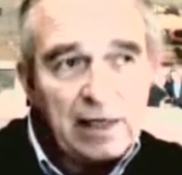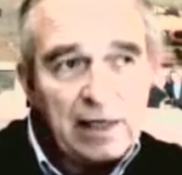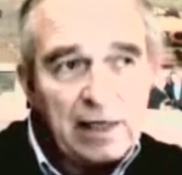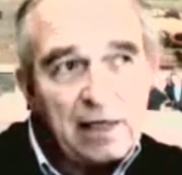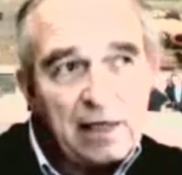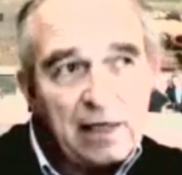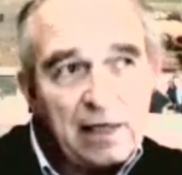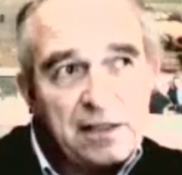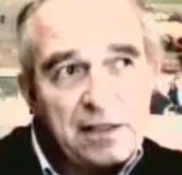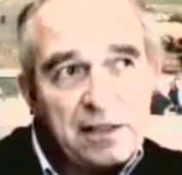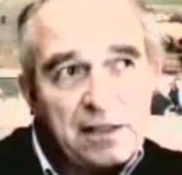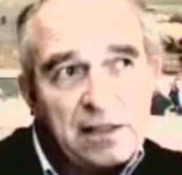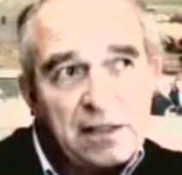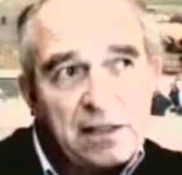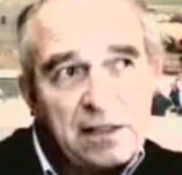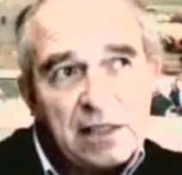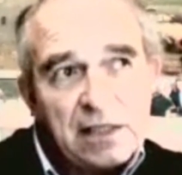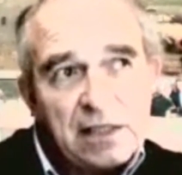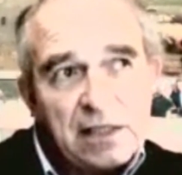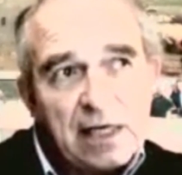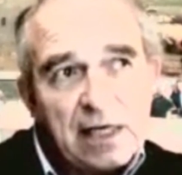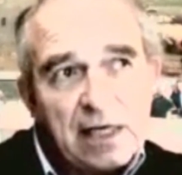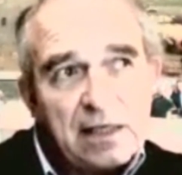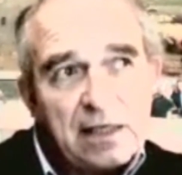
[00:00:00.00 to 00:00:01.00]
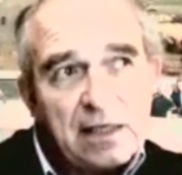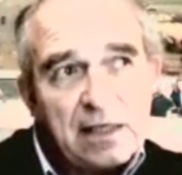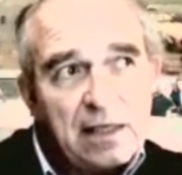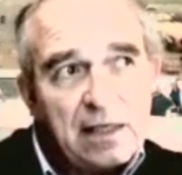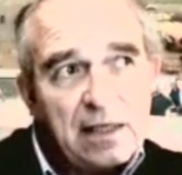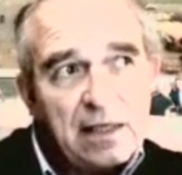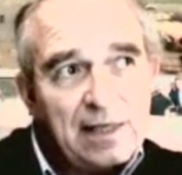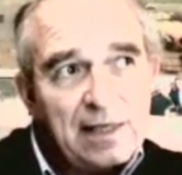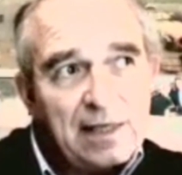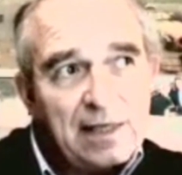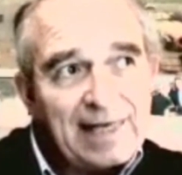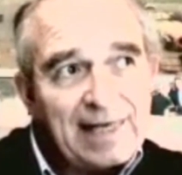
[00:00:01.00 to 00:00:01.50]
And she said
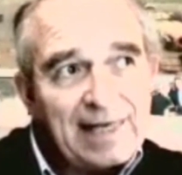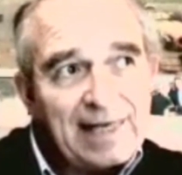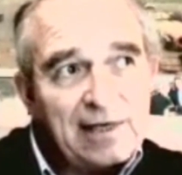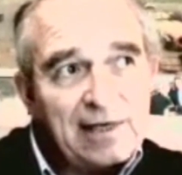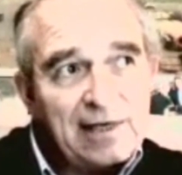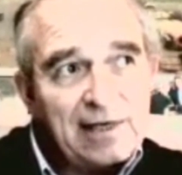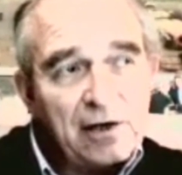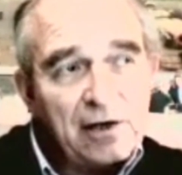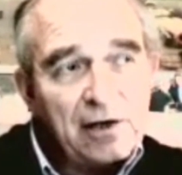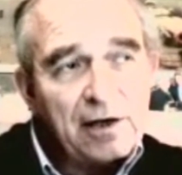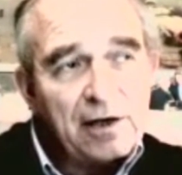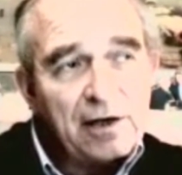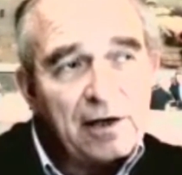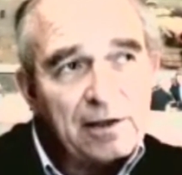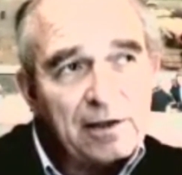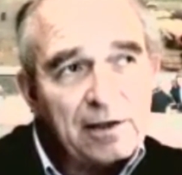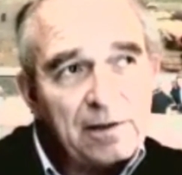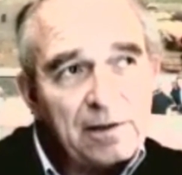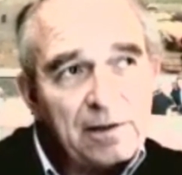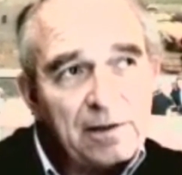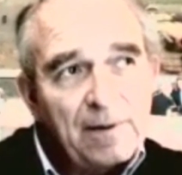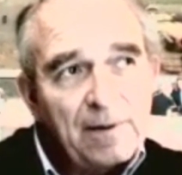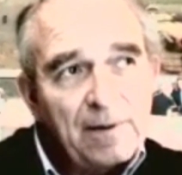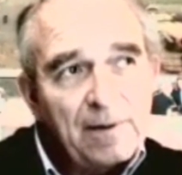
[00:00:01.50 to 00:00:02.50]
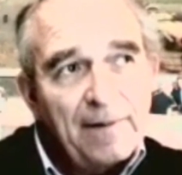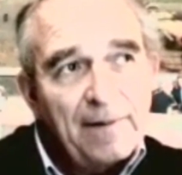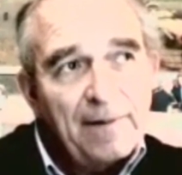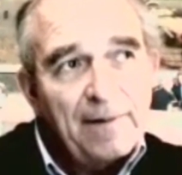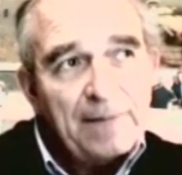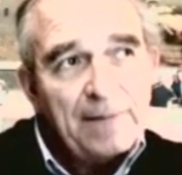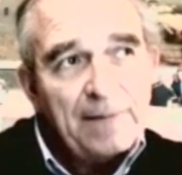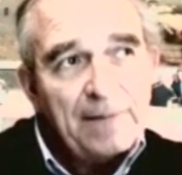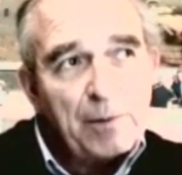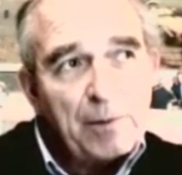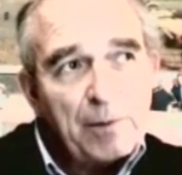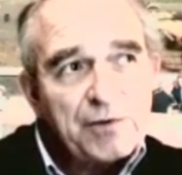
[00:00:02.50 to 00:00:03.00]
in that little article,
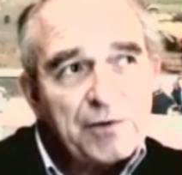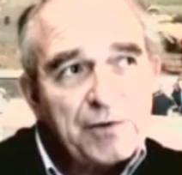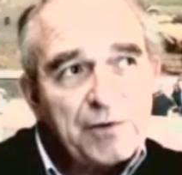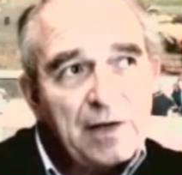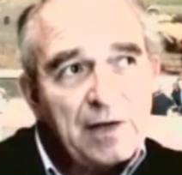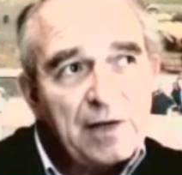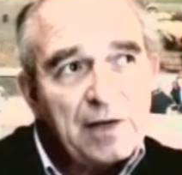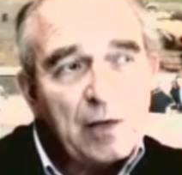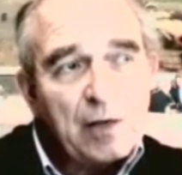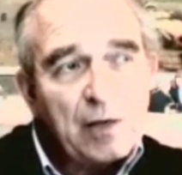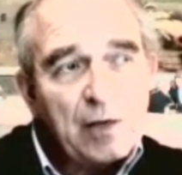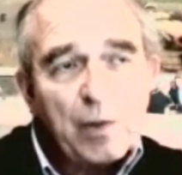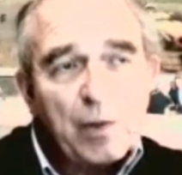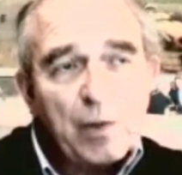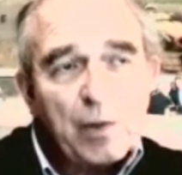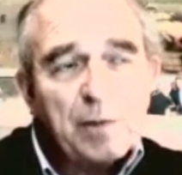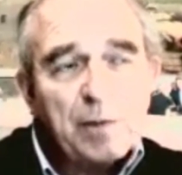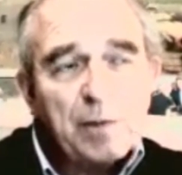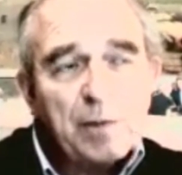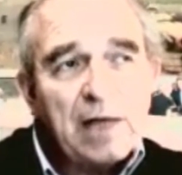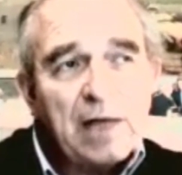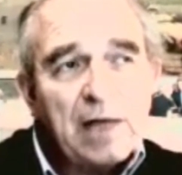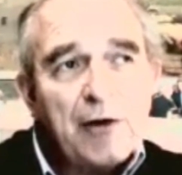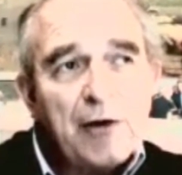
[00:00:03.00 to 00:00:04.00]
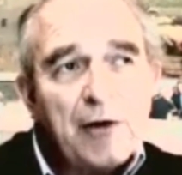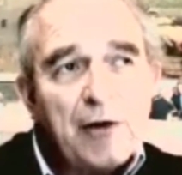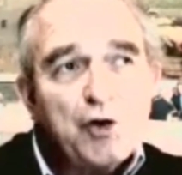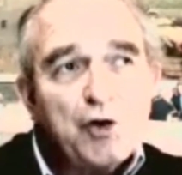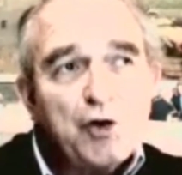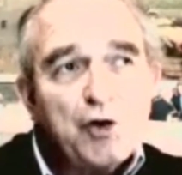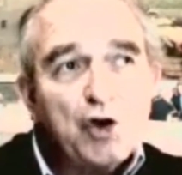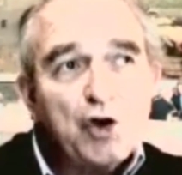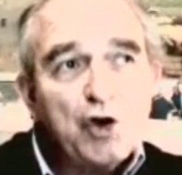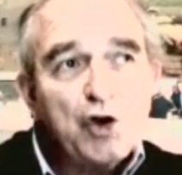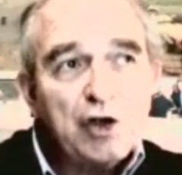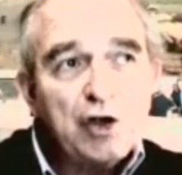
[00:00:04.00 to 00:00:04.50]
that was incredible how
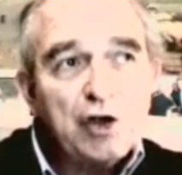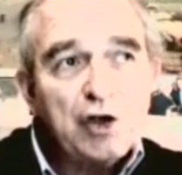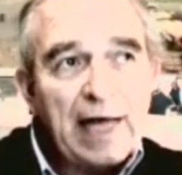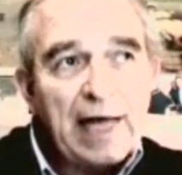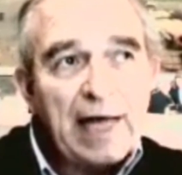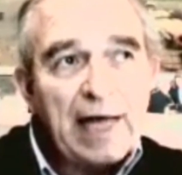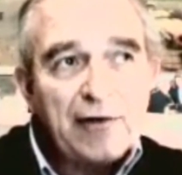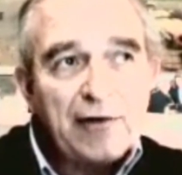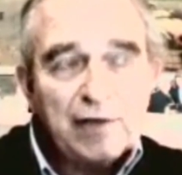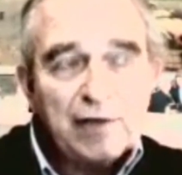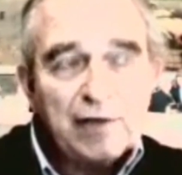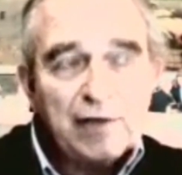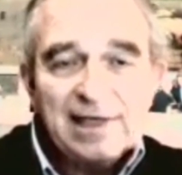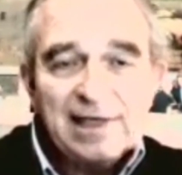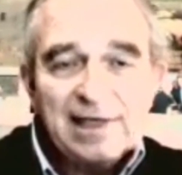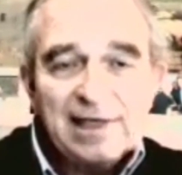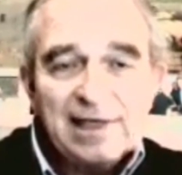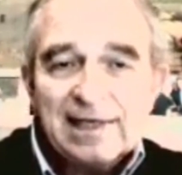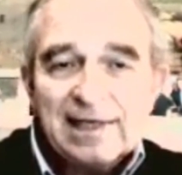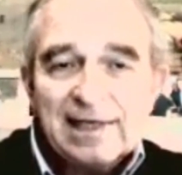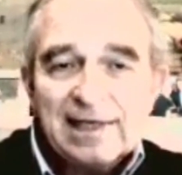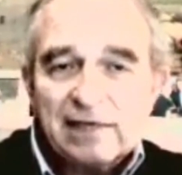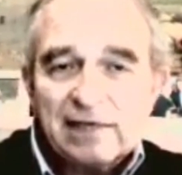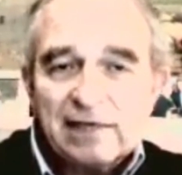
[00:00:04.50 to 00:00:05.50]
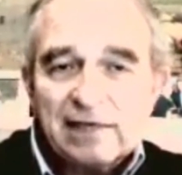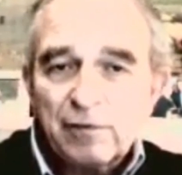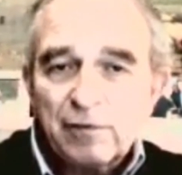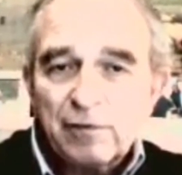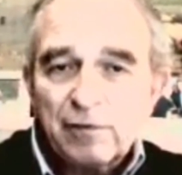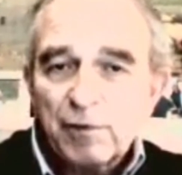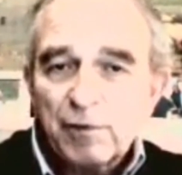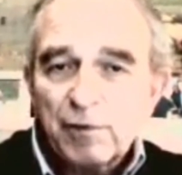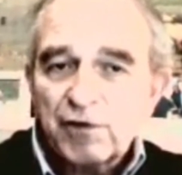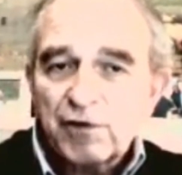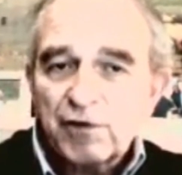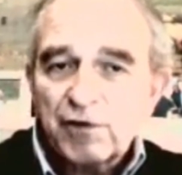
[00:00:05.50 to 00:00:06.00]
you could actually live
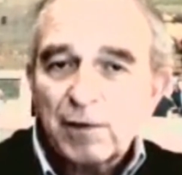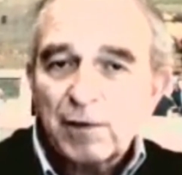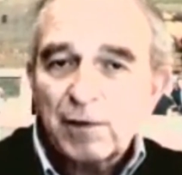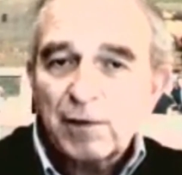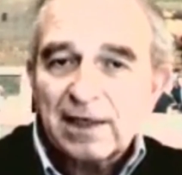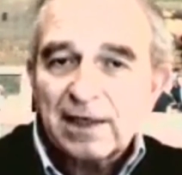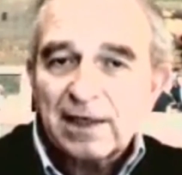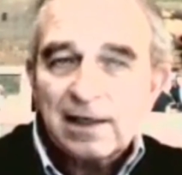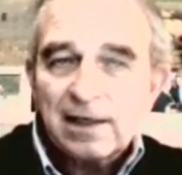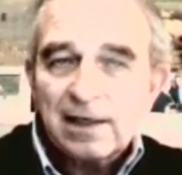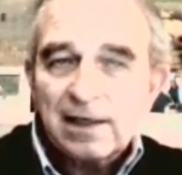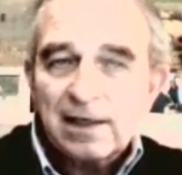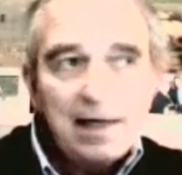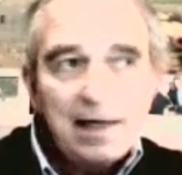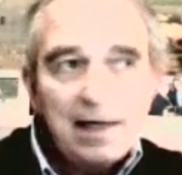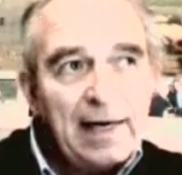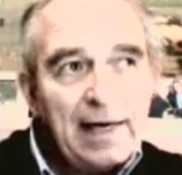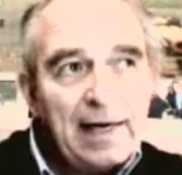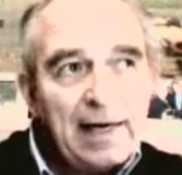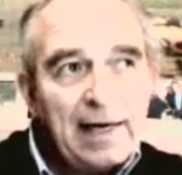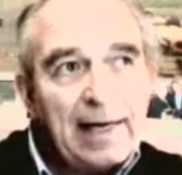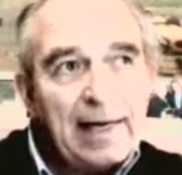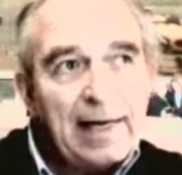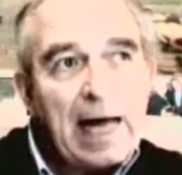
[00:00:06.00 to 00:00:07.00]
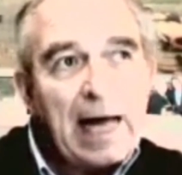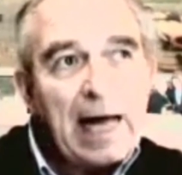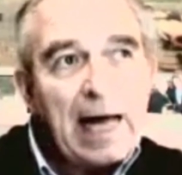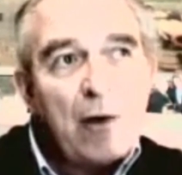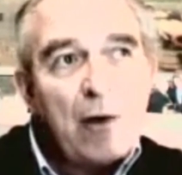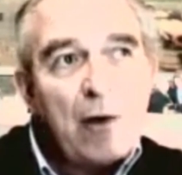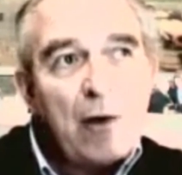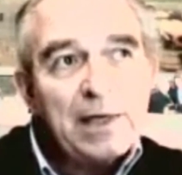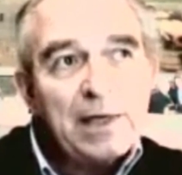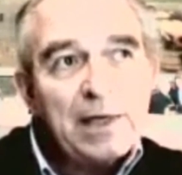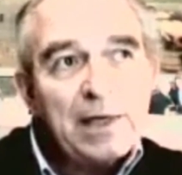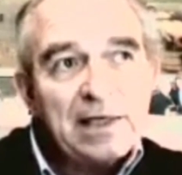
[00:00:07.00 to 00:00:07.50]
with so little, and
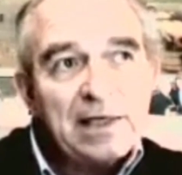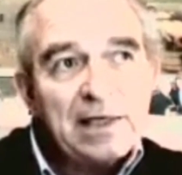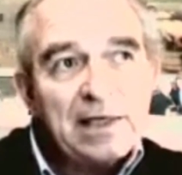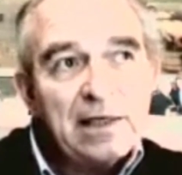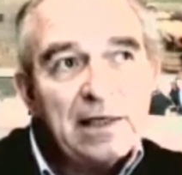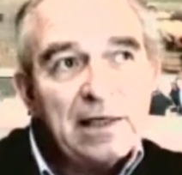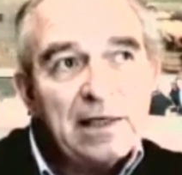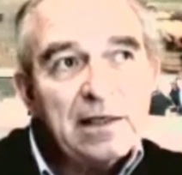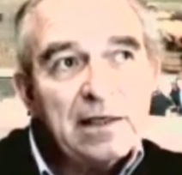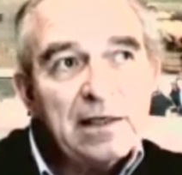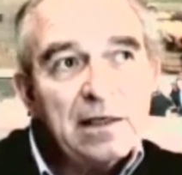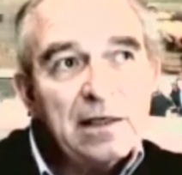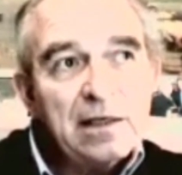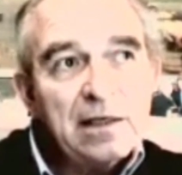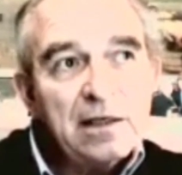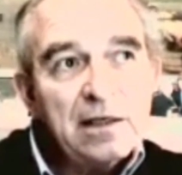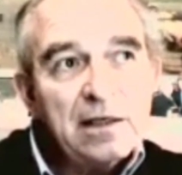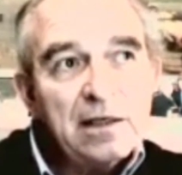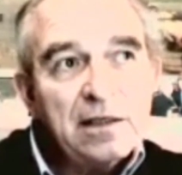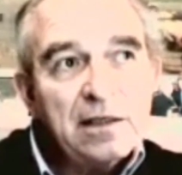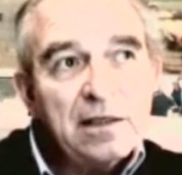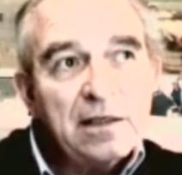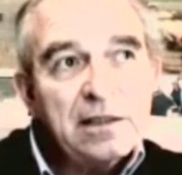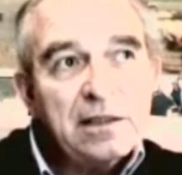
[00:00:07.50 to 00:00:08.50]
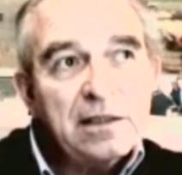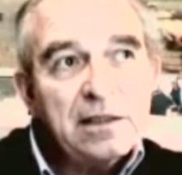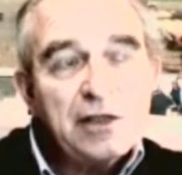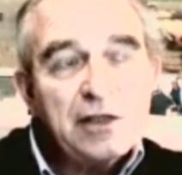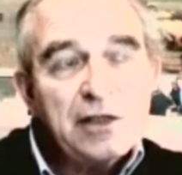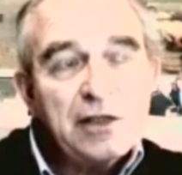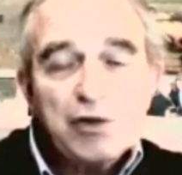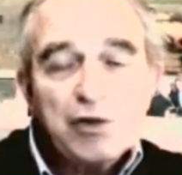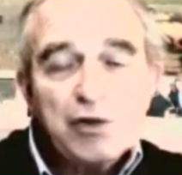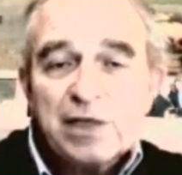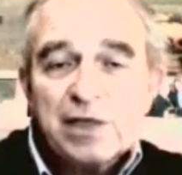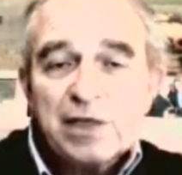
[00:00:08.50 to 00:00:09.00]
how little
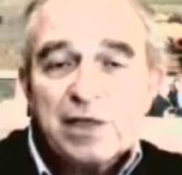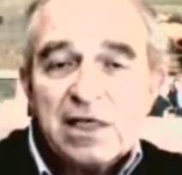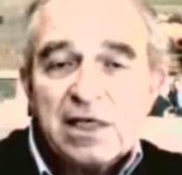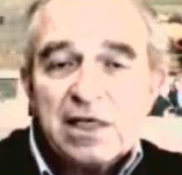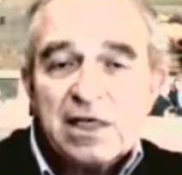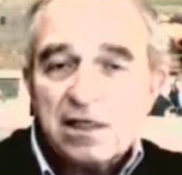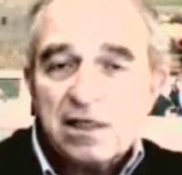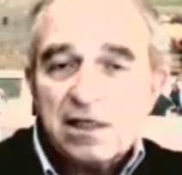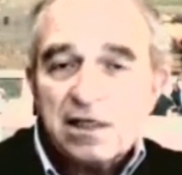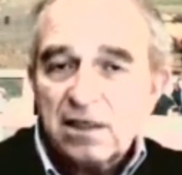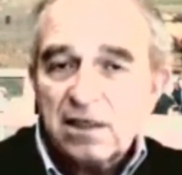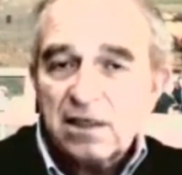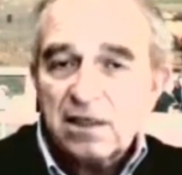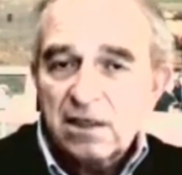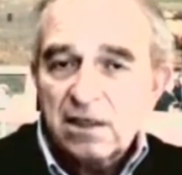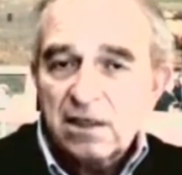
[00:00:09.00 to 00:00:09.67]
did you need